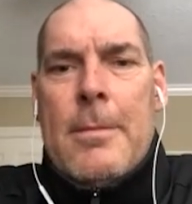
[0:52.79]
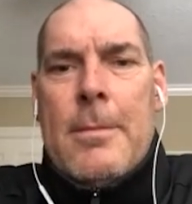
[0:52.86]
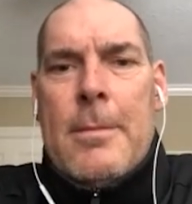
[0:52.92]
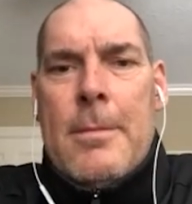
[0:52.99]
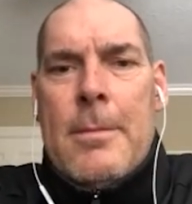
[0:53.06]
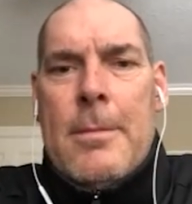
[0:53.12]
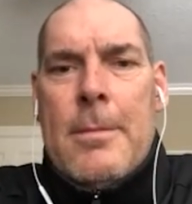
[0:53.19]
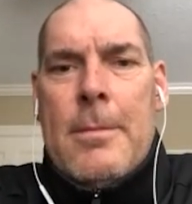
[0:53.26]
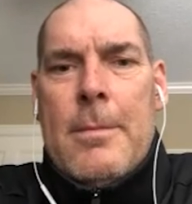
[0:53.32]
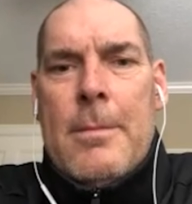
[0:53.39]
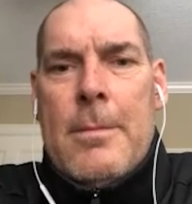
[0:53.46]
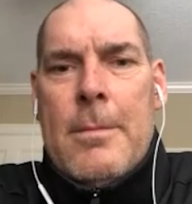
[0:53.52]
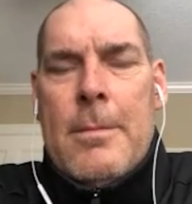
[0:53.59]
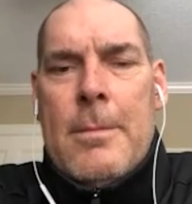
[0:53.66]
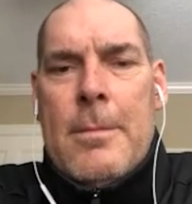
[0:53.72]

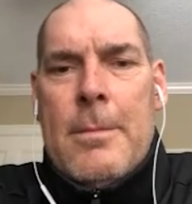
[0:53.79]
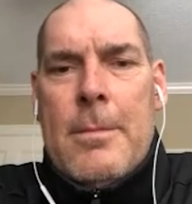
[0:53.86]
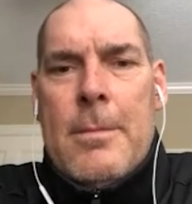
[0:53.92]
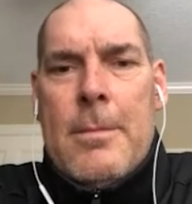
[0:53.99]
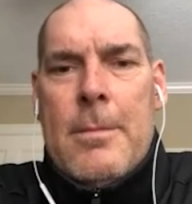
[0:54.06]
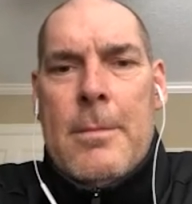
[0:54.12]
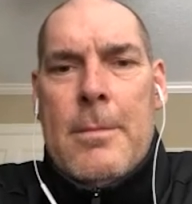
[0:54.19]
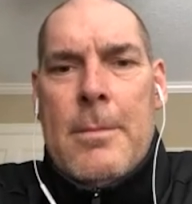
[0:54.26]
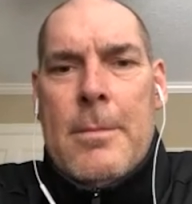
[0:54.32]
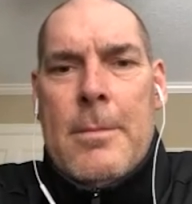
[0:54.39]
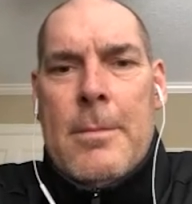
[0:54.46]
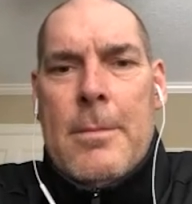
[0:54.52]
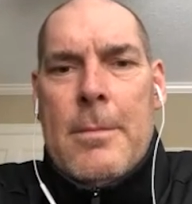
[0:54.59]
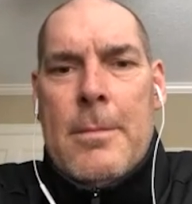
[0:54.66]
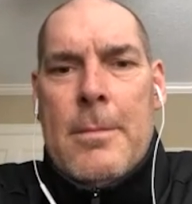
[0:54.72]

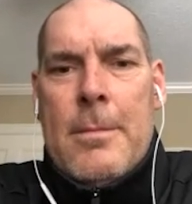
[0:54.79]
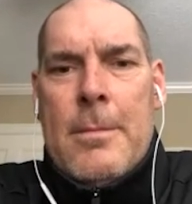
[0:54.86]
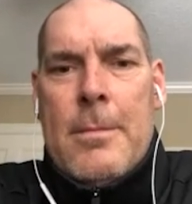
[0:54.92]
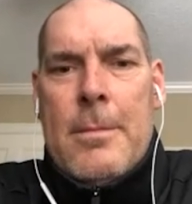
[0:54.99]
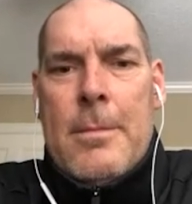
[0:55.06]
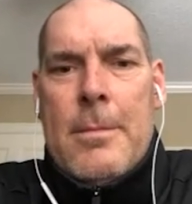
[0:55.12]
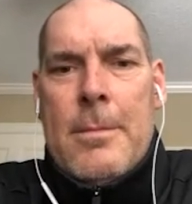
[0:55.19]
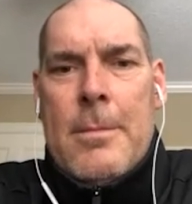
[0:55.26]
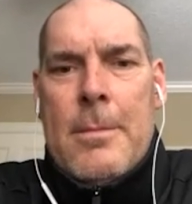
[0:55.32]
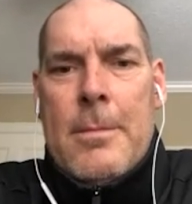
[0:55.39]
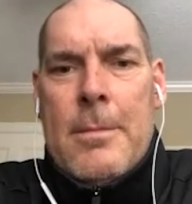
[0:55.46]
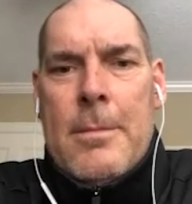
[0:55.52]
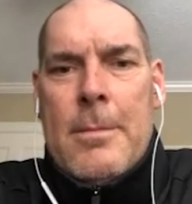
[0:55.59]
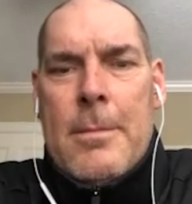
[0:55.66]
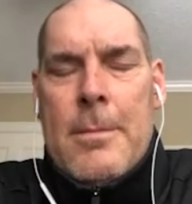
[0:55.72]

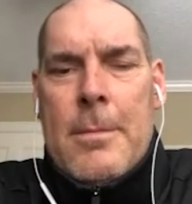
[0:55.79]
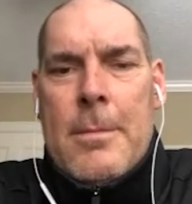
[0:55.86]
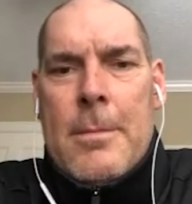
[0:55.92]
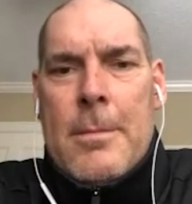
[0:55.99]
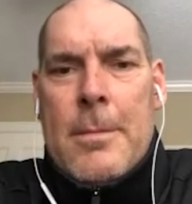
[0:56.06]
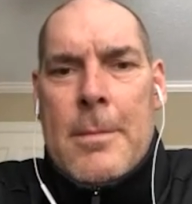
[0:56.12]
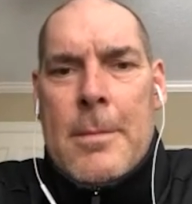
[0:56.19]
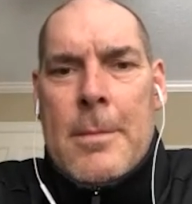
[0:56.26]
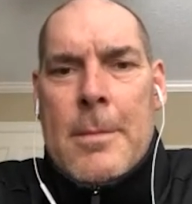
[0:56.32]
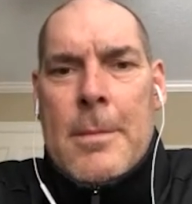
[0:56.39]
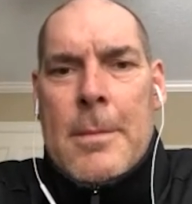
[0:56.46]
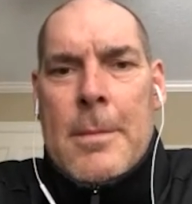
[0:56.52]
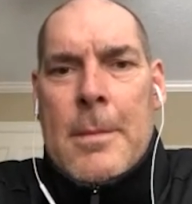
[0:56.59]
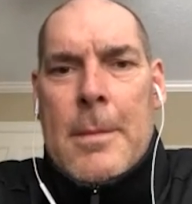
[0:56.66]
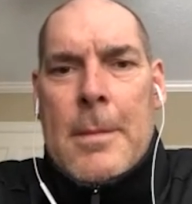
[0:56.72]

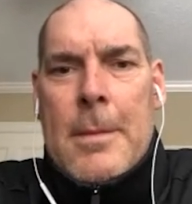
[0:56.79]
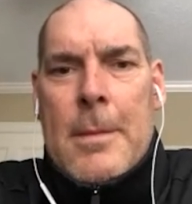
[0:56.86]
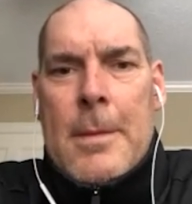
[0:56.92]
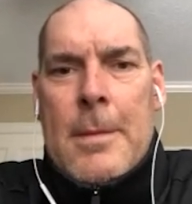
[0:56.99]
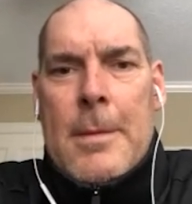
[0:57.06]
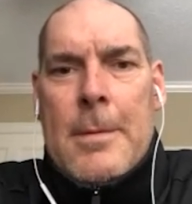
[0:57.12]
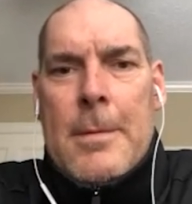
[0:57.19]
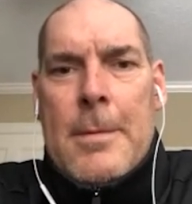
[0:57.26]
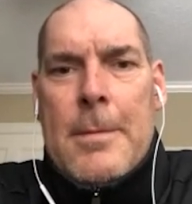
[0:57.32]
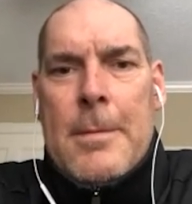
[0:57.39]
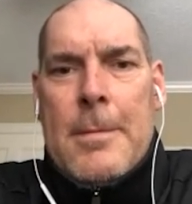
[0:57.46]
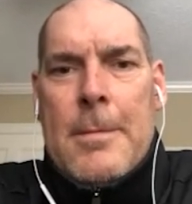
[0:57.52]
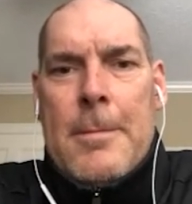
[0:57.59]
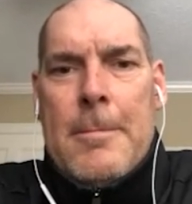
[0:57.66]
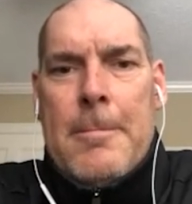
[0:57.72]

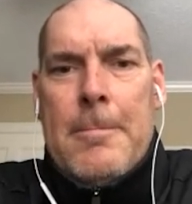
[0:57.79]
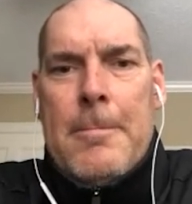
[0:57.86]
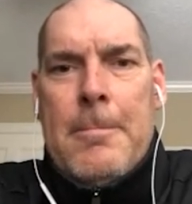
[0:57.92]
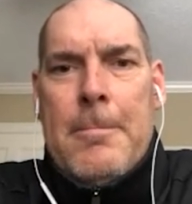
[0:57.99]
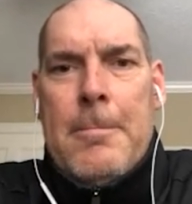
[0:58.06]
No words are spoken by the person on screen.